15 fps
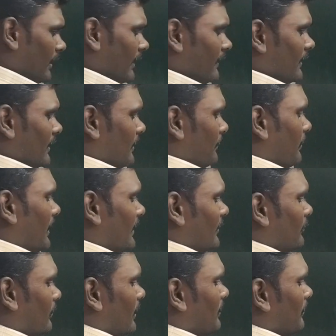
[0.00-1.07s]
Is it
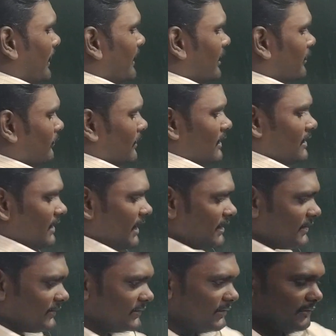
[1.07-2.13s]
plus 1 minus 1
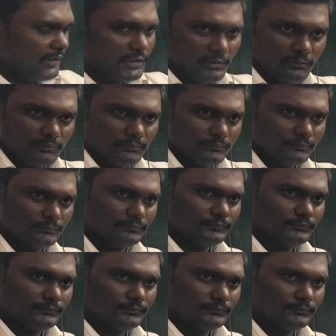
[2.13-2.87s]
changes the value?